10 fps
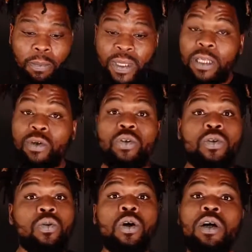being who
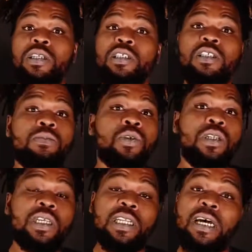you are in this
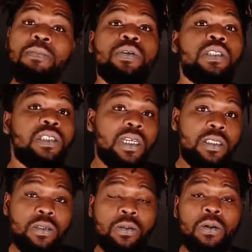community, and I
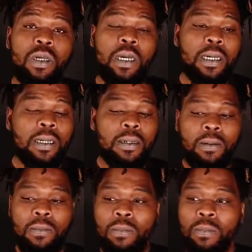appreciate you.
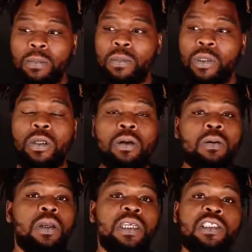You
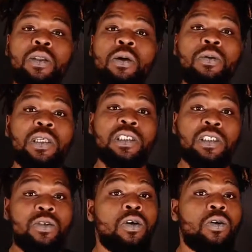know, it's a long
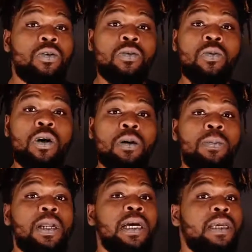list and you know who you are,
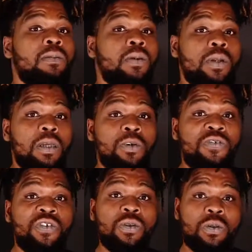but I am gonna name
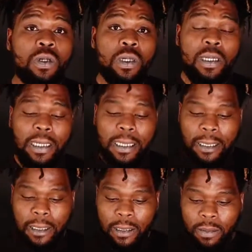a few.
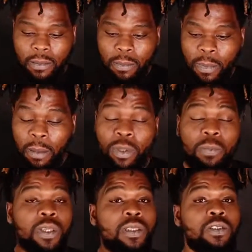My
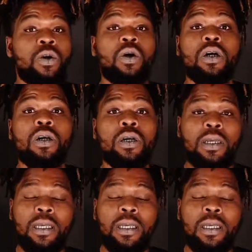big brother Czar,